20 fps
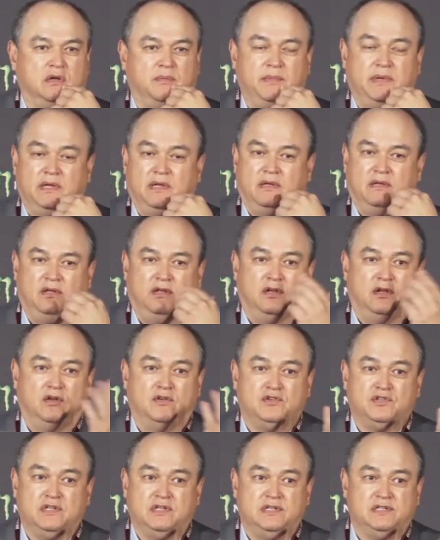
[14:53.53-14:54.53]
I mean, you know,
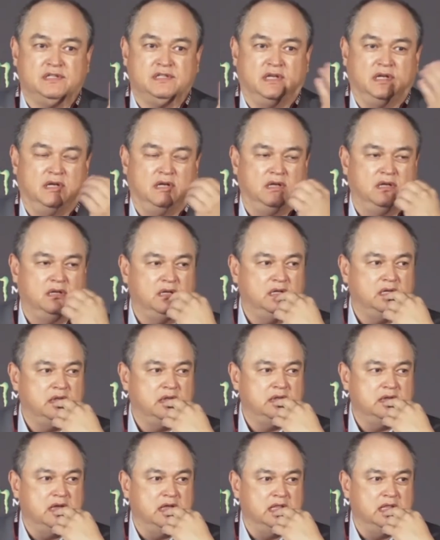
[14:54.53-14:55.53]
she's a
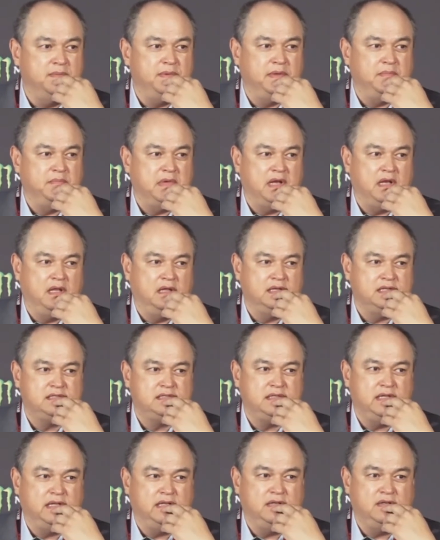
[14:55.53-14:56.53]
Olympic
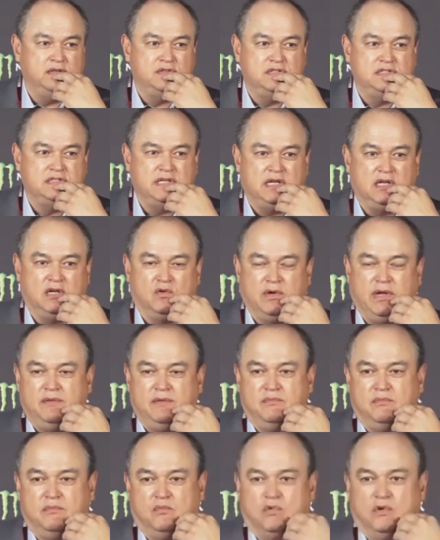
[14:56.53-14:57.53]
medalist and she's had a great
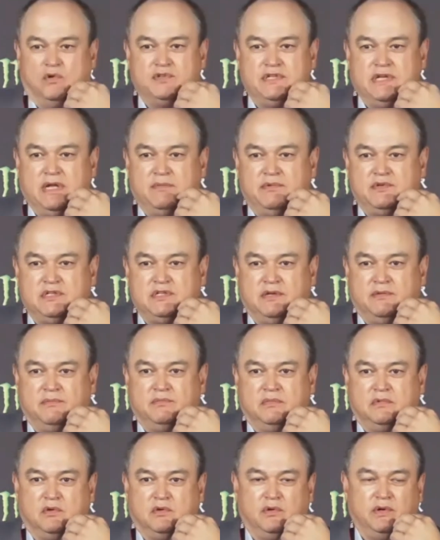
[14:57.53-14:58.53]
world
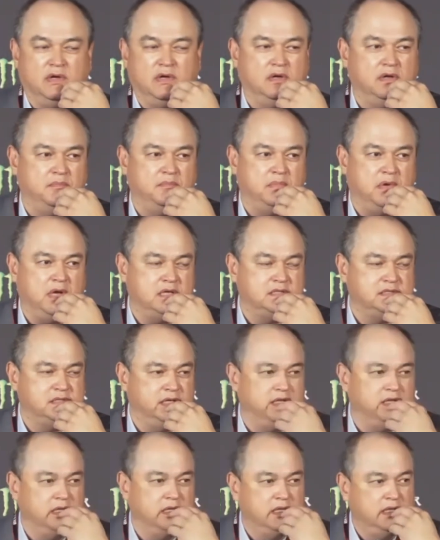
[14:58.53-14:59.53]
championship career in
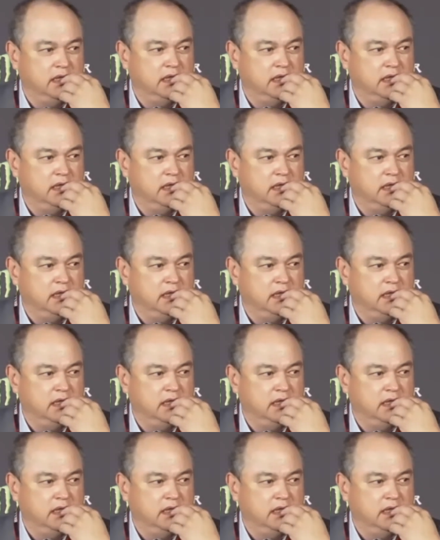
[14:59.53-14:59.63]
boxing.